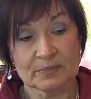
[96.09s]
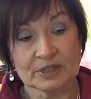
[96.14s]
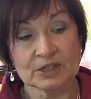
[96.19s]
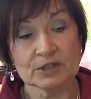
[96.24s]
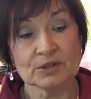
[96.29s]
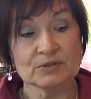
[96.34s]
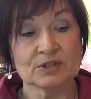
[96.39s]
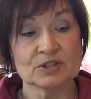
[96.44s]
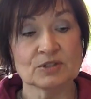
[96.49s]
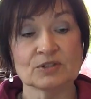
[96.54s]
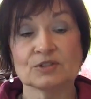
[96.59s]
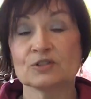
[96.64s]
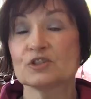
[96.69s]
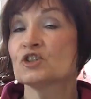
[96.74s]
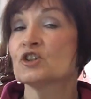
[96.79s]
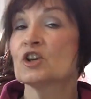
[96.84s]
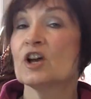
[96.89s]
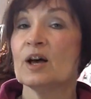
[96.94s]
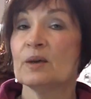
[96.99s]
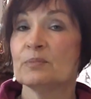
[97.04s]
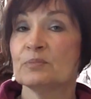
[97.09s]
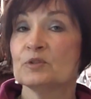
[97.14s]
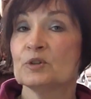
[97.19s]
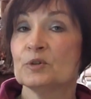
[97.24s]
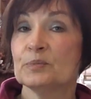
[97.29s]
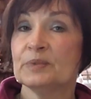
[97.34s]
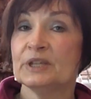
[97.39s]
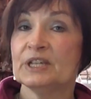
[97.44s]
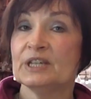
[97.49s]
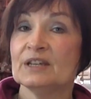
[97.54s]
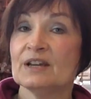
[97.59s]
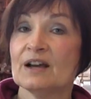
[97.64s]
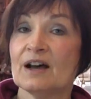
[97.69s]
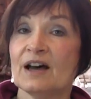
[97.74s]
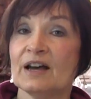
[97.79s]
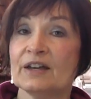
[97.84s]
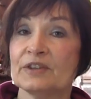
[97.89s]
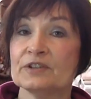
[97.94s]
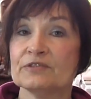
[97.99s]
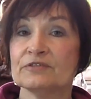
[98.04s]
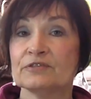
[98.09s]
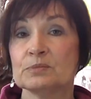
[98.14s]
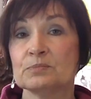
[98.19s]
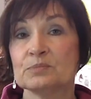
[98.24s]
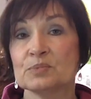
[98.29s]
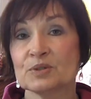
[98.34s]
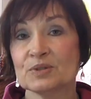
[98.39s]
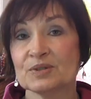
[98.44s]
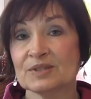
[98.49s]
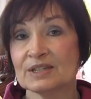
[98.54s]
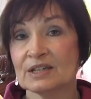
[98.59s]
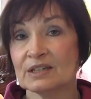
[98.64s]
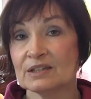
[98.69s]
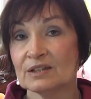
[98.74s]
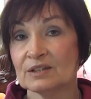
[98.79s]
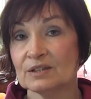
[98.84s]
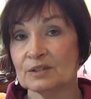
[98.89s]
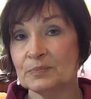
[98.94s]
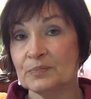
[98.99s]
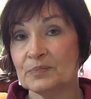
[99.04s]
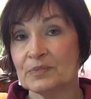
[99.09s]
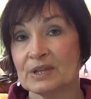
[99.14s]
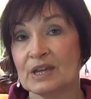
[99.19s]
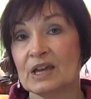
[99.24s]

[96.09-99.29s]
in a crystal shop, will be either from Brazil,